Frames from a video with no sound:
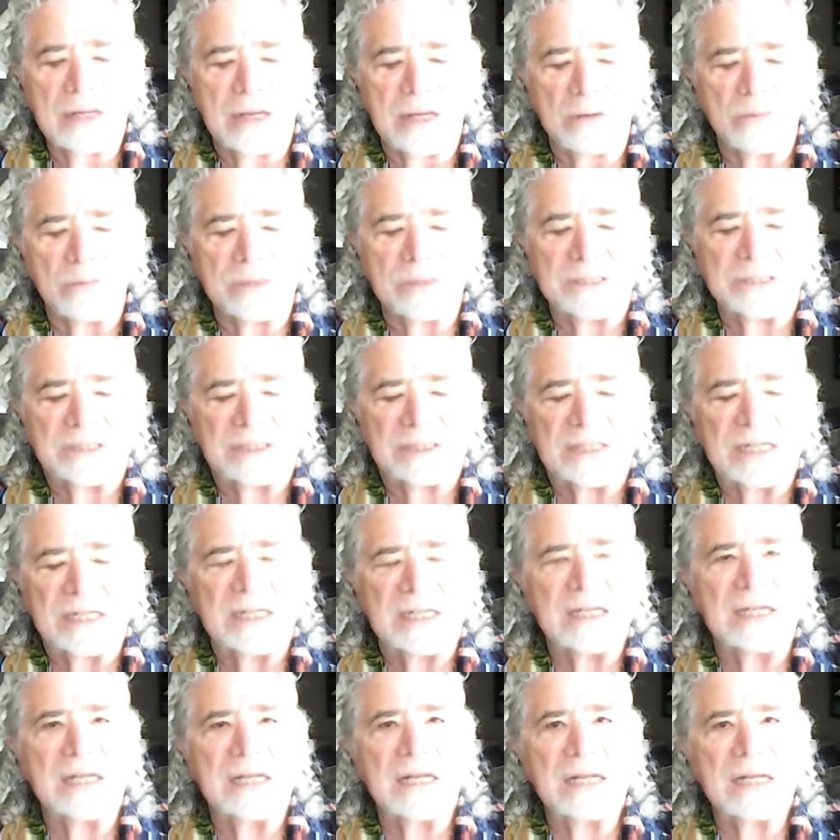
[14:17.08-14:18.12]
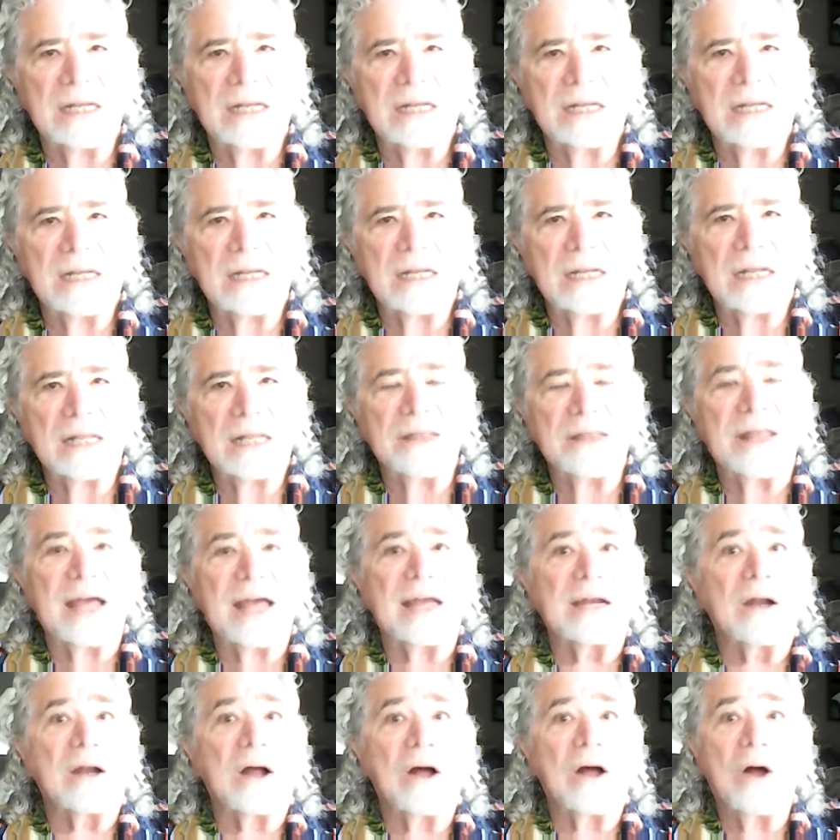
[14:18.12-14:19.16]
Can we see
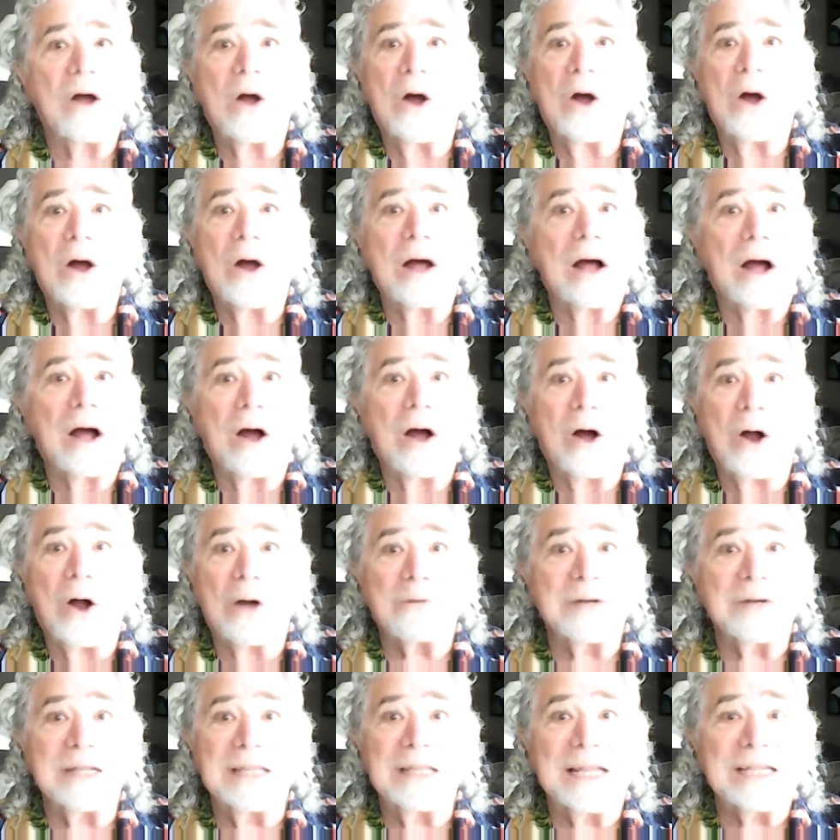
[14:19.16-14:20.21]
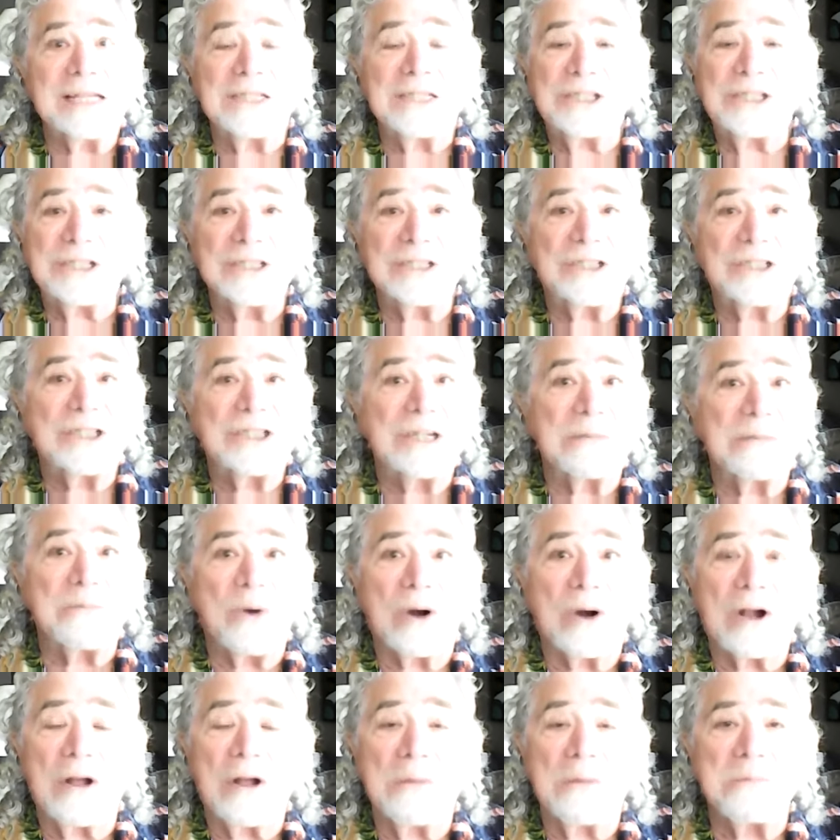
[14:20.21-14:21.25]
that our relationship,
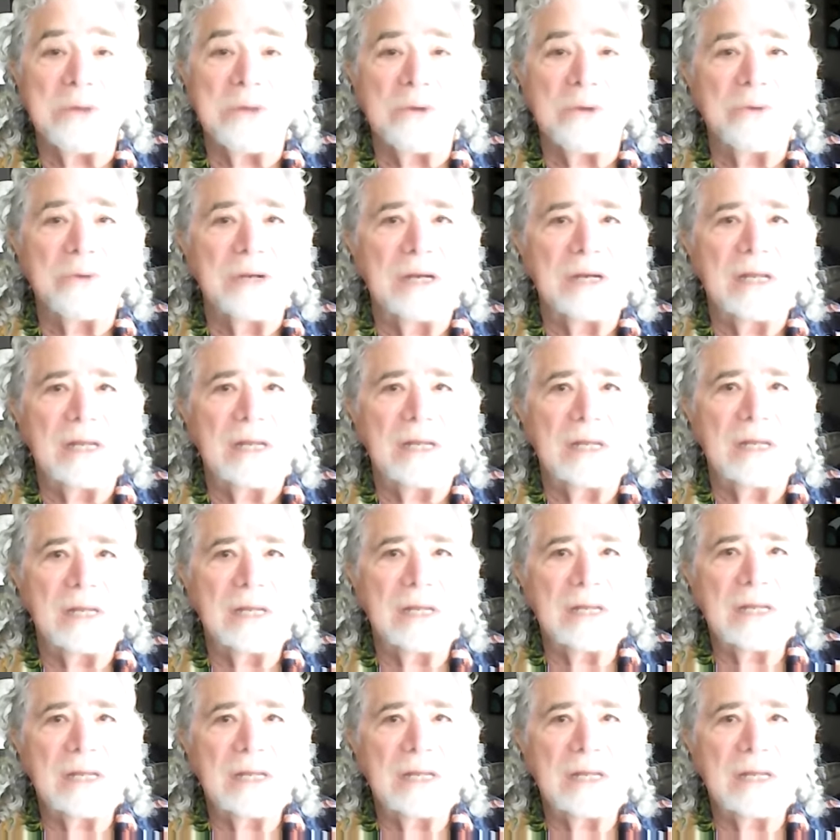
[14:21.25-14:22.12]
our community,